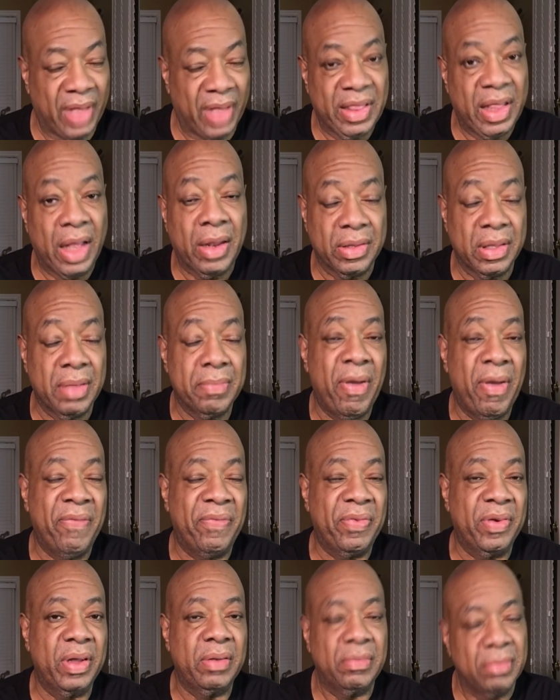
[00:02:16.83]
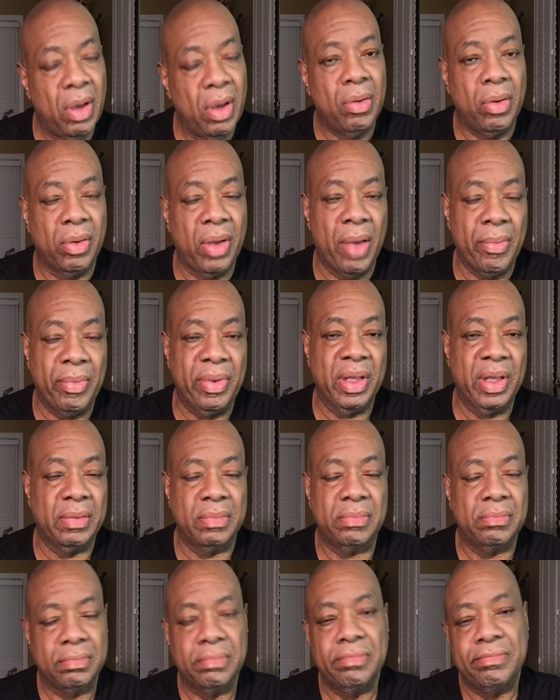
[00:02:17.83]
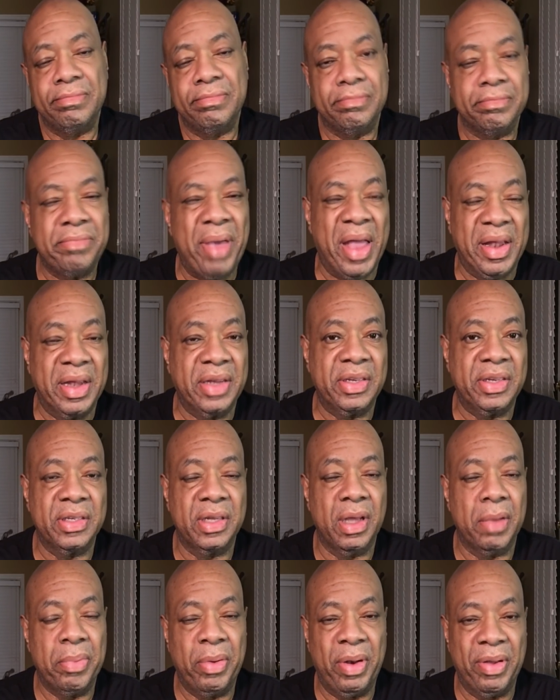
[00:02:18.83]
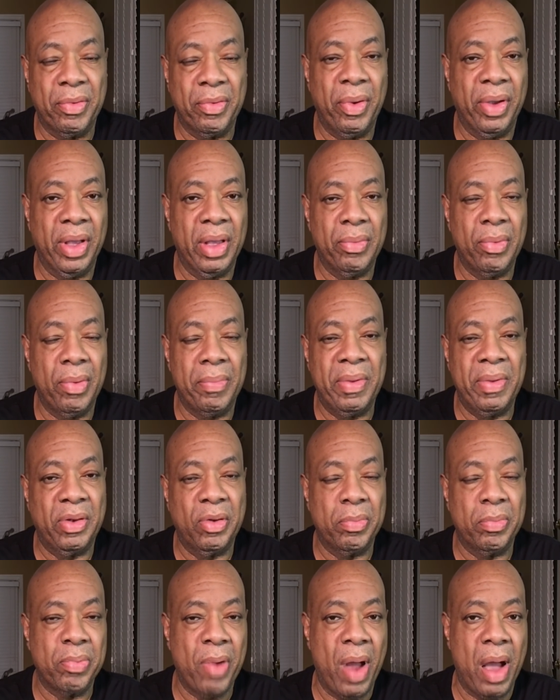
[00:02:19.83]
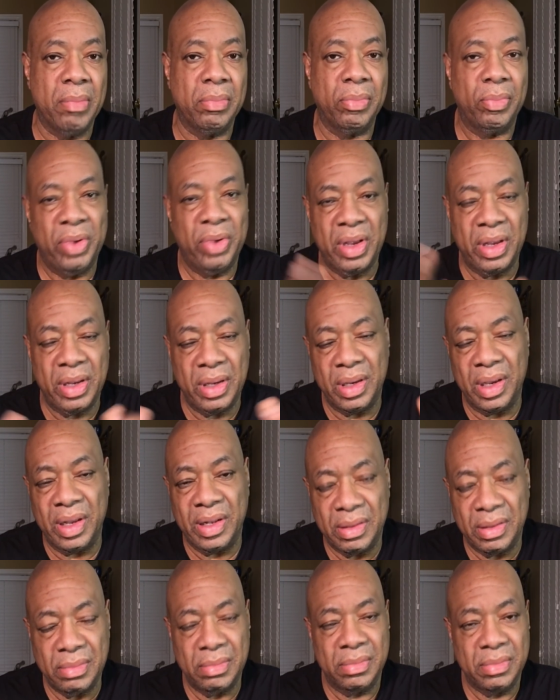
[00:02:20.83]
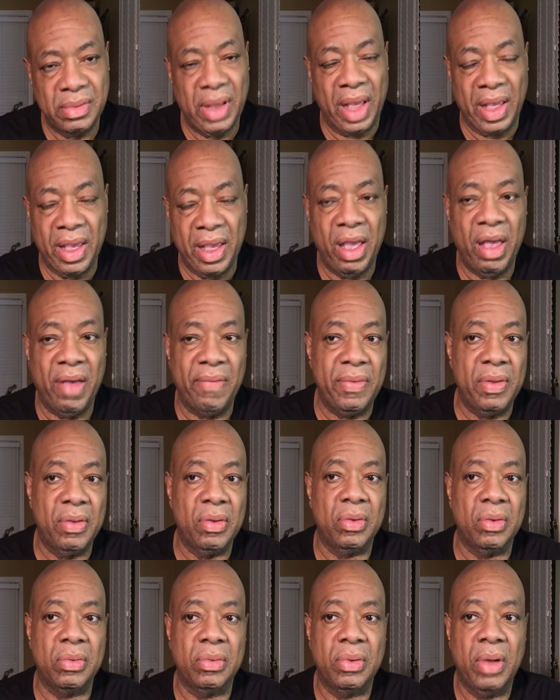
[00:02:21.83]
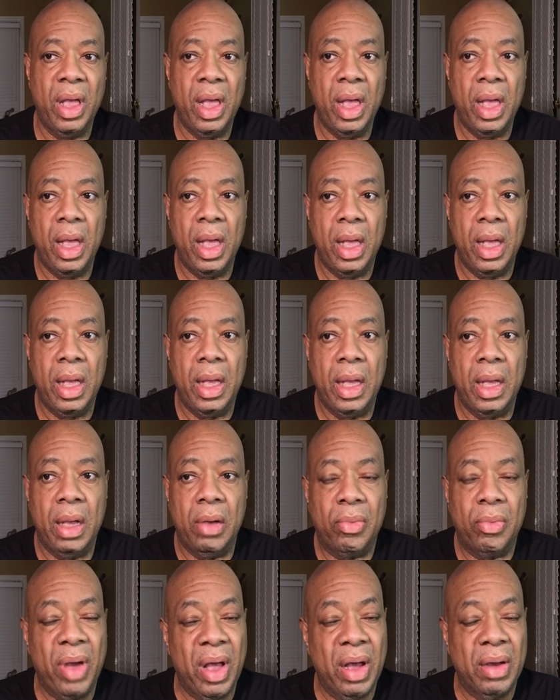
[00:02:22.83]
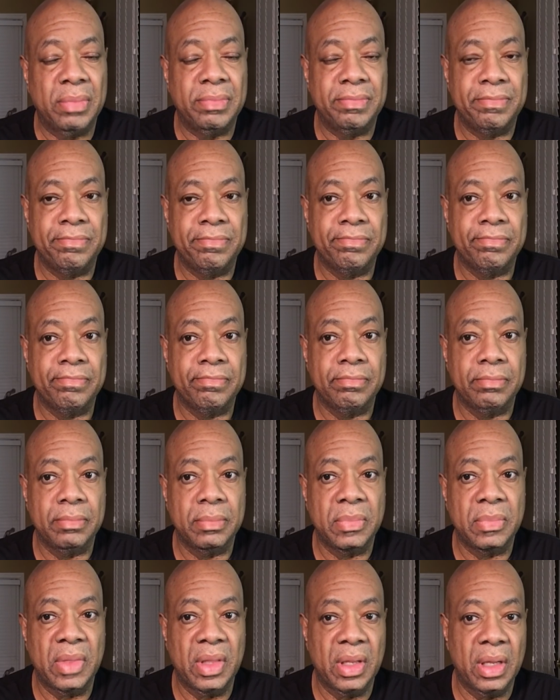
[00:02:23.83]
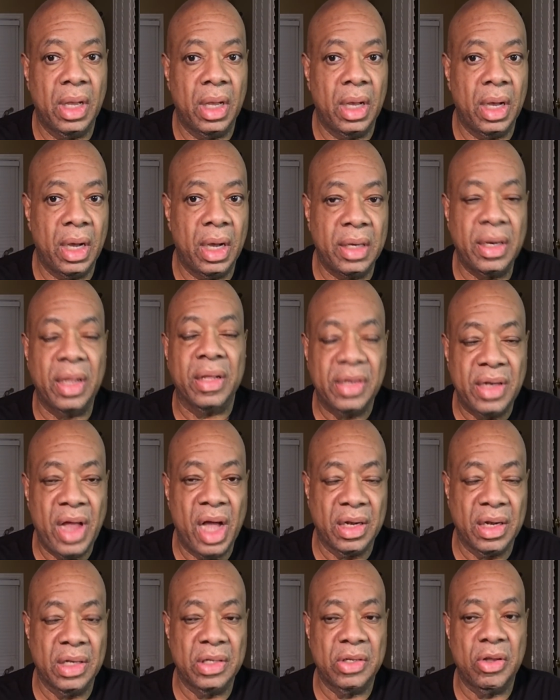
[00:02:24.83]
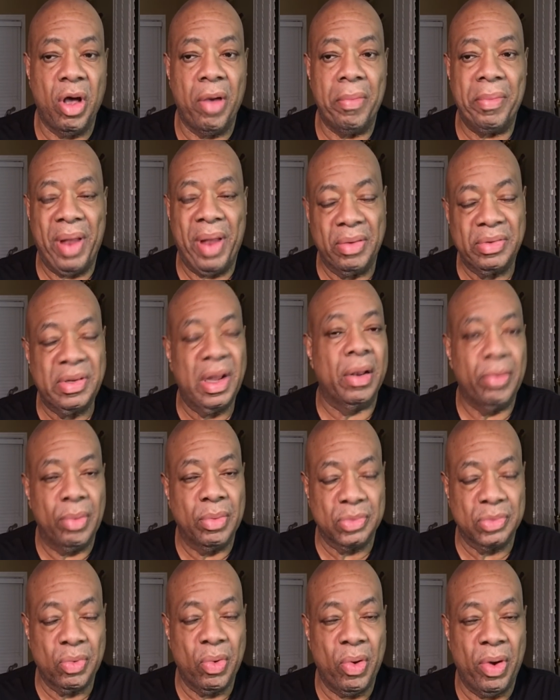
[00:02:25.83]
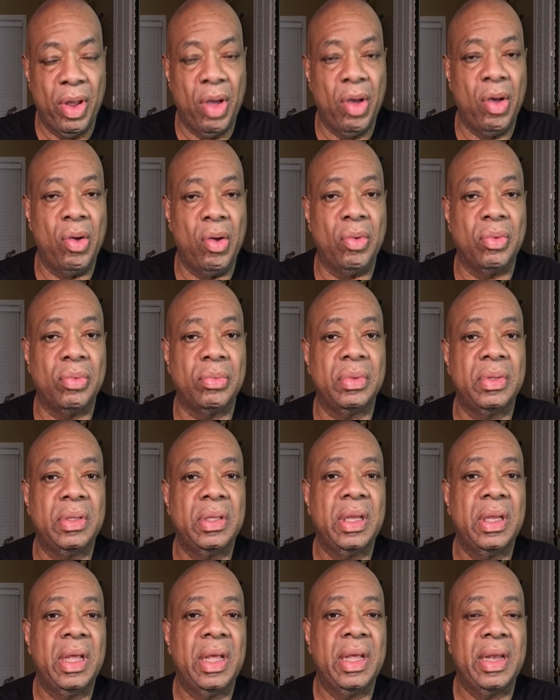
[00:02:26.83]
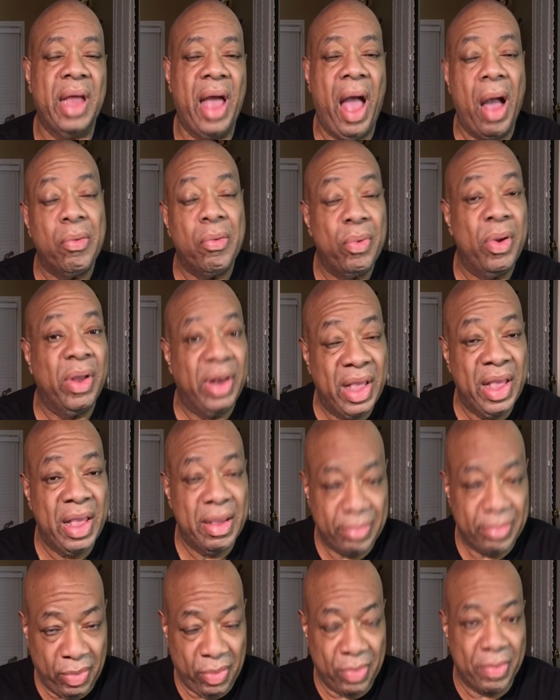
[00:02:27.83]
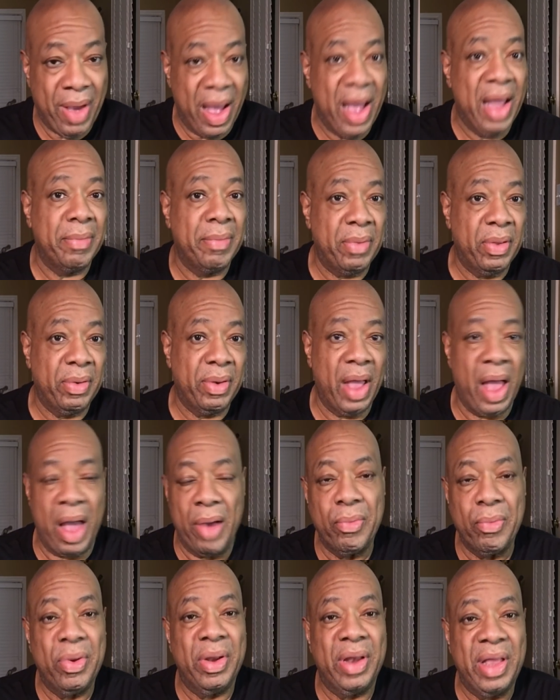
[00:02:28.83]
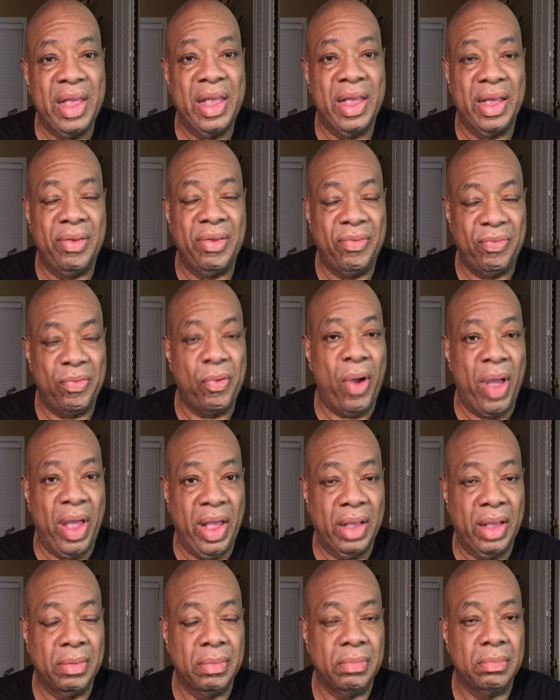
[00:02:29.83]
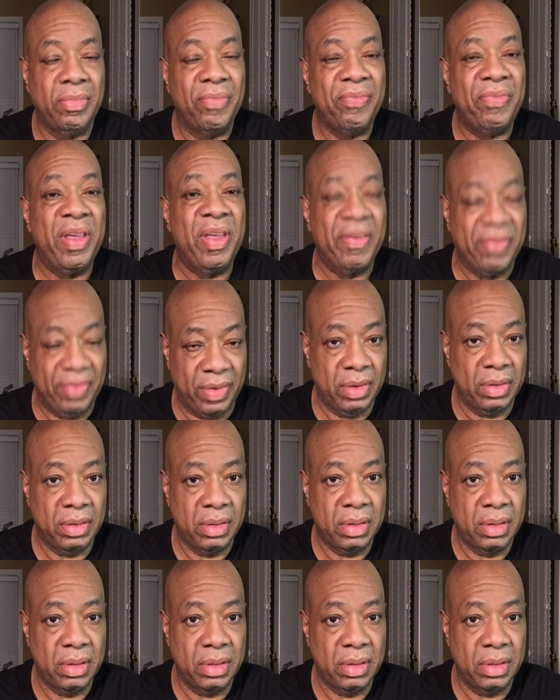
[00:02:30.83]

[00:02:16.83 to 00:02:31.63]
they looked at my foot. Oh, okay, we can bandage this up pretty quick. It won't be no problem. We can take care of you. Well, another doctor saw me, and I was telling him what was going on. Now, I went in, remind me now, I went in for a fever